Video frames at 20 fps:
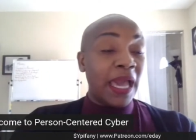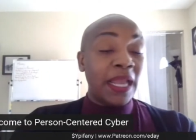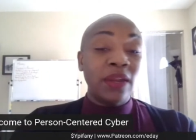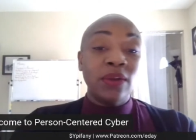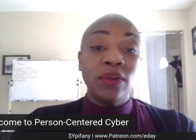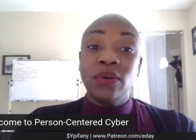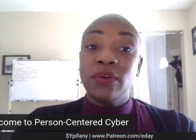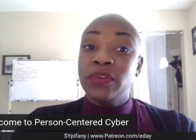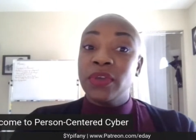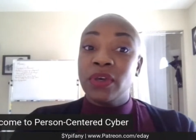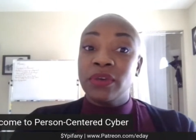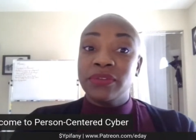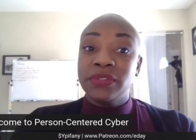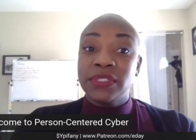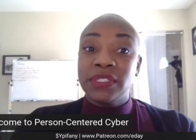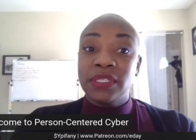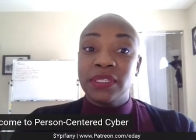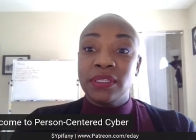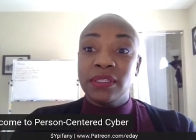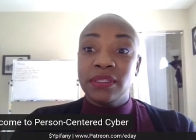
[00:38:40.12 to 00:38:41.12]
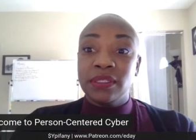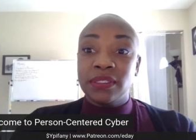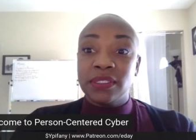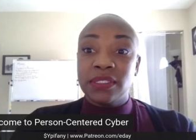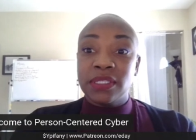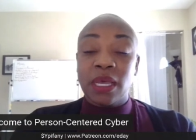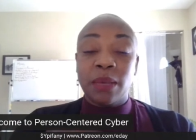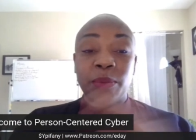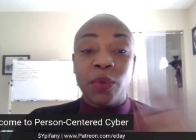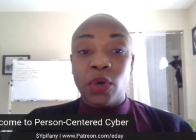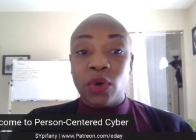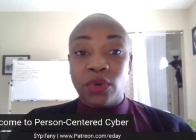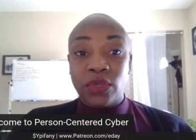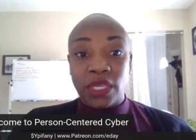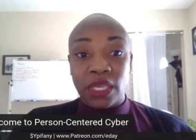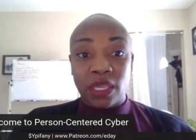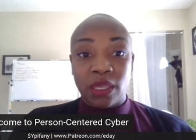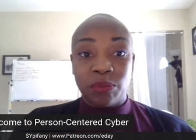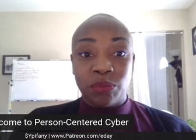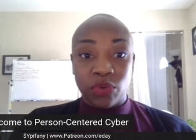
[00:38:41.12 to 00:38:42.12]
I don't know if y'all have seen the
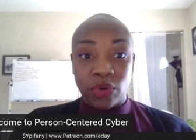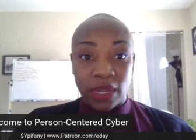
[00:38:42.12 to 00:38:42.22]
sommelier oh,